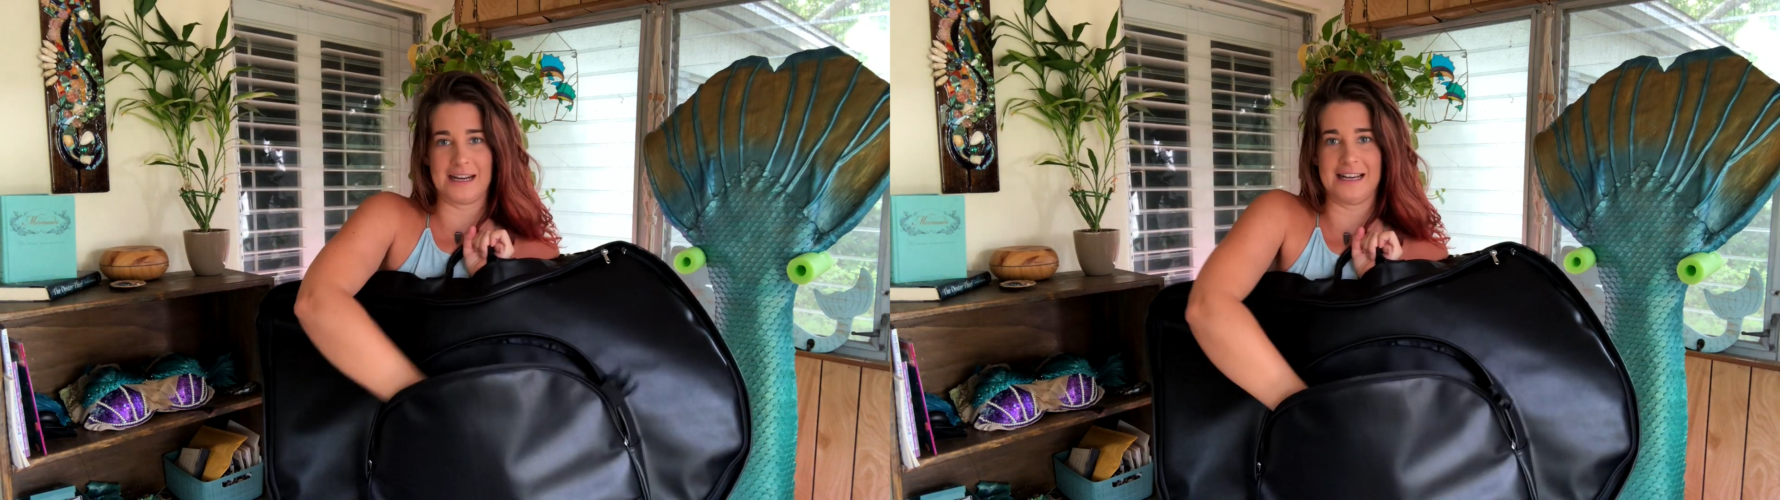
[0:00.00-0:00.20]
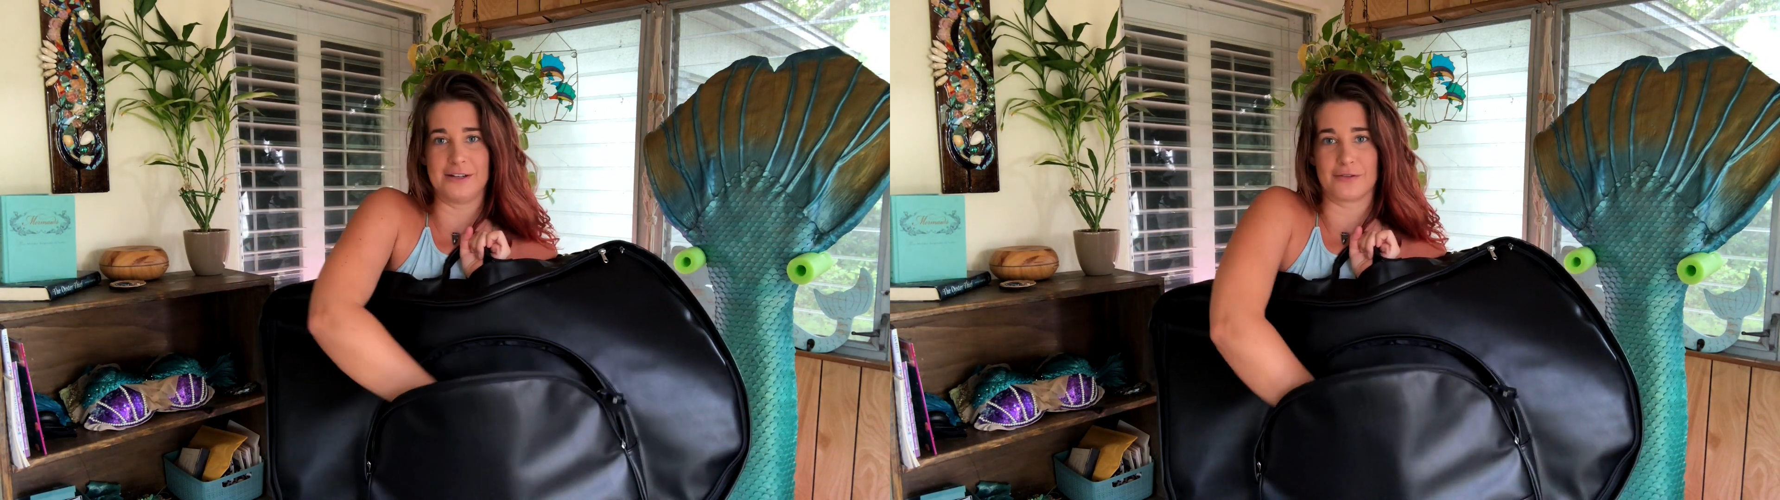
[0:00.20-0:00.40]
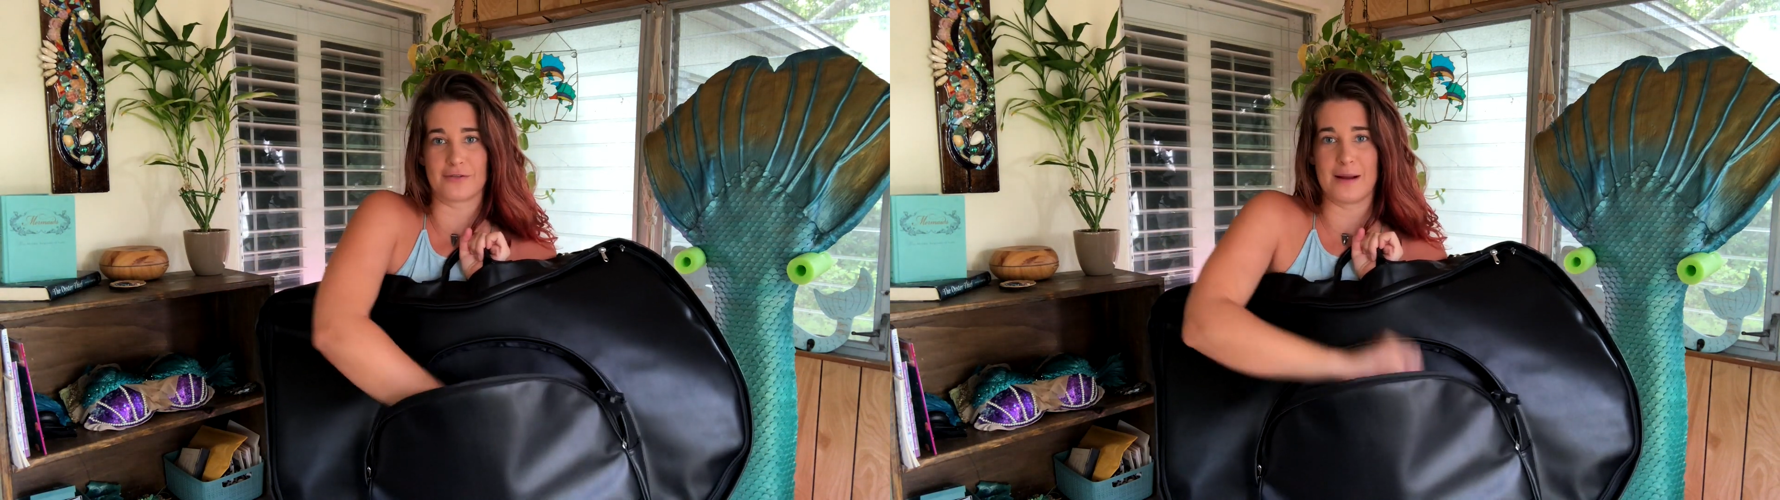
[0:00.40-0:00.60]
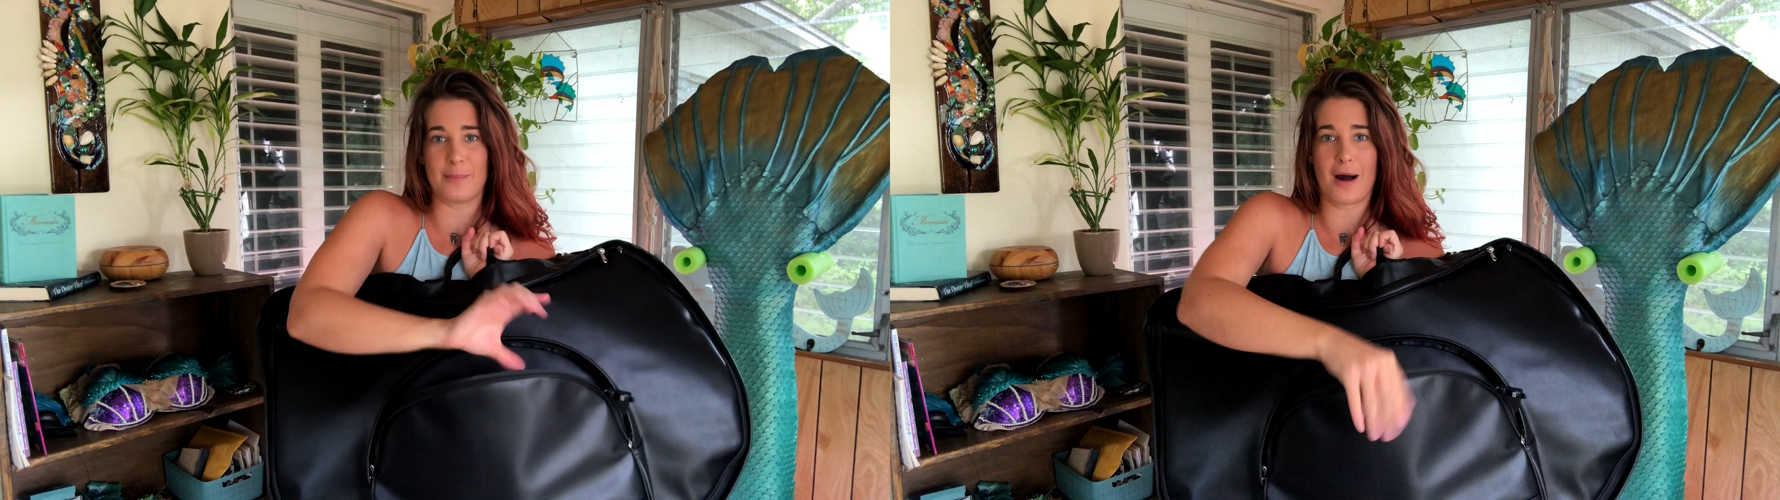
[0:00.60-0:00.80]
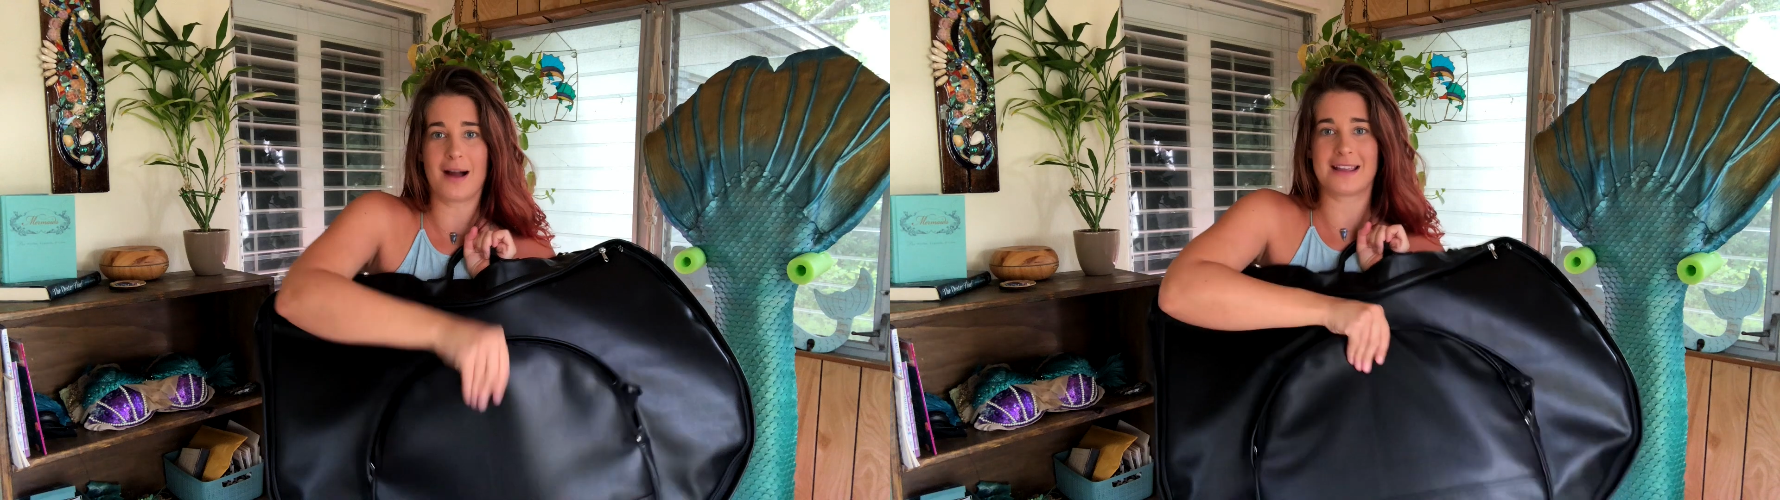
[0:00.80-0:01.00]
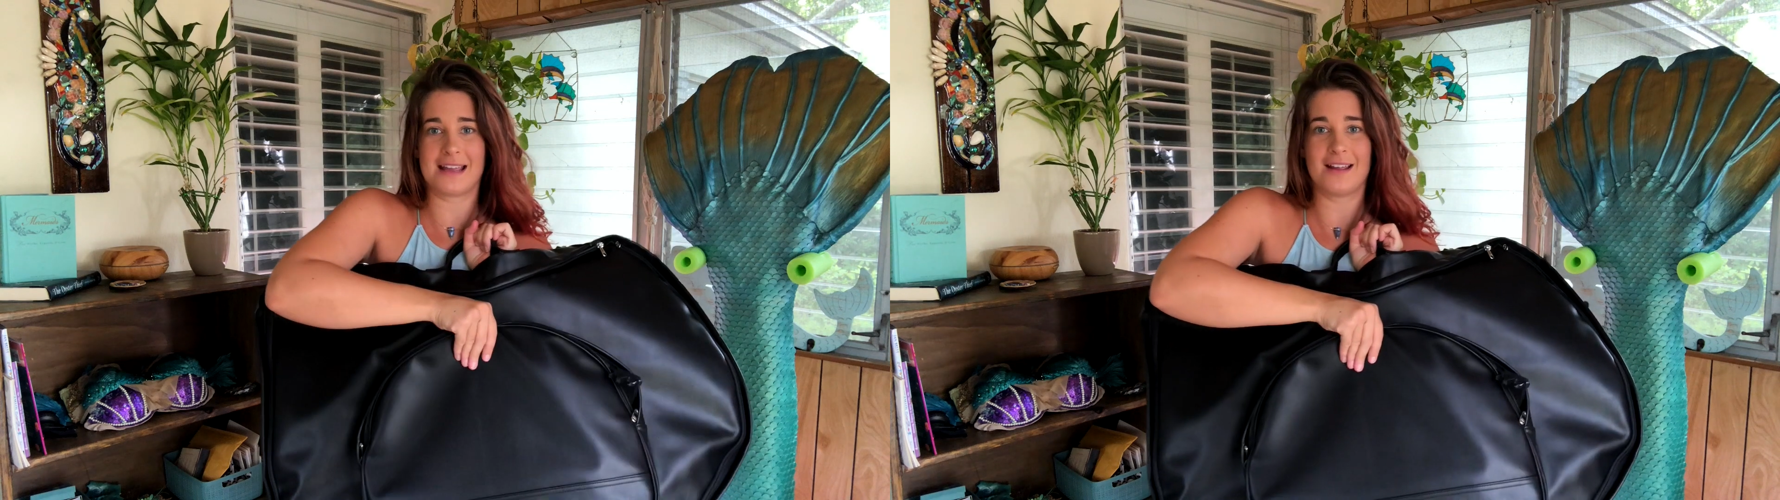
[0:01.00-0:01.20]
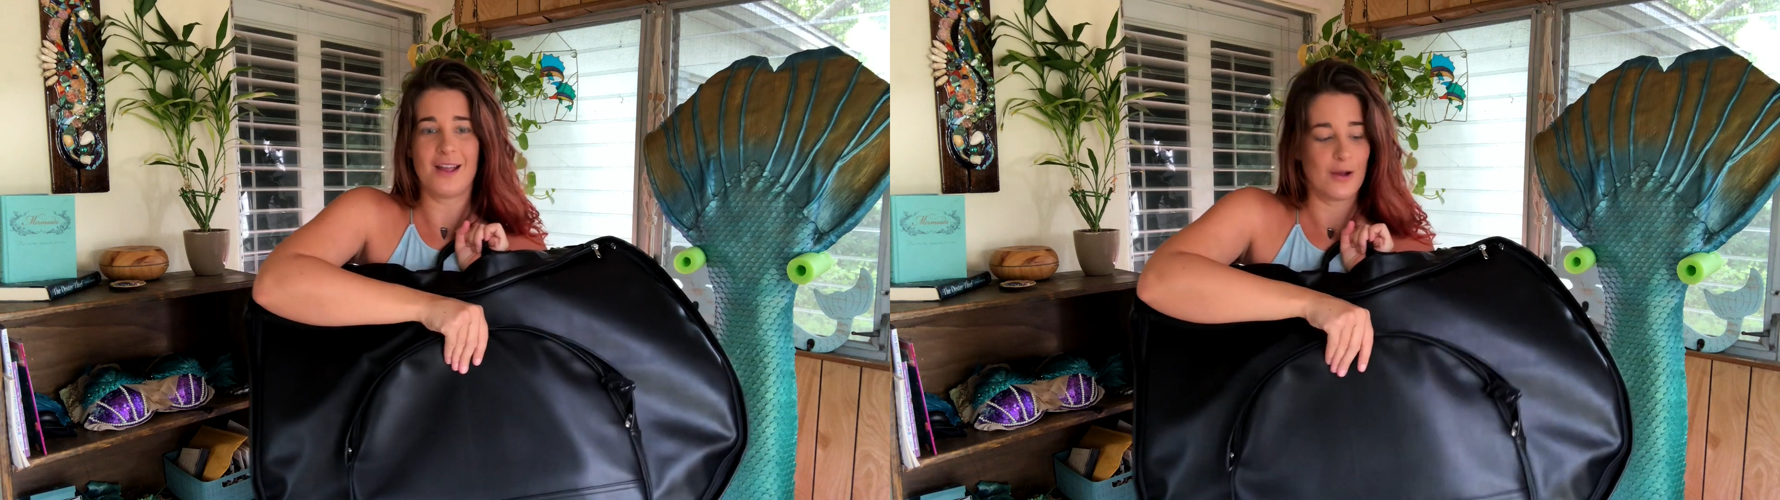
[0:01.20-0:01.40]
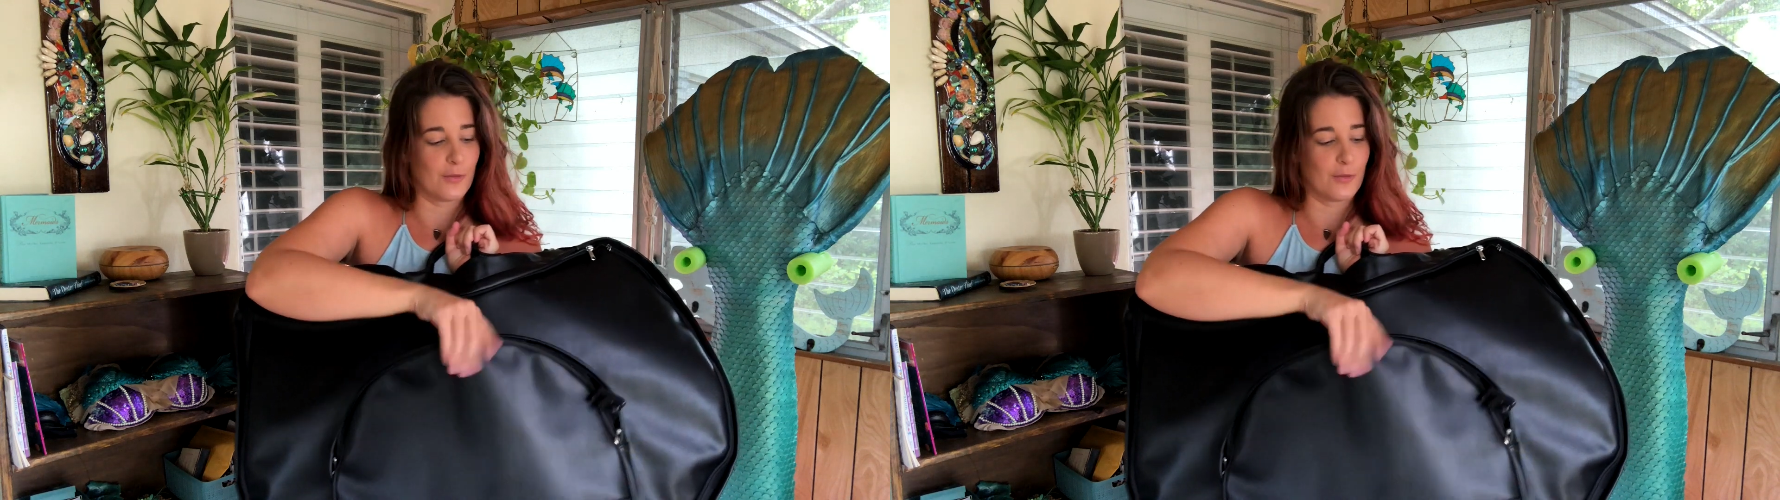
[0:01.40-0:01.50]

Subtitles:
it in your front pocket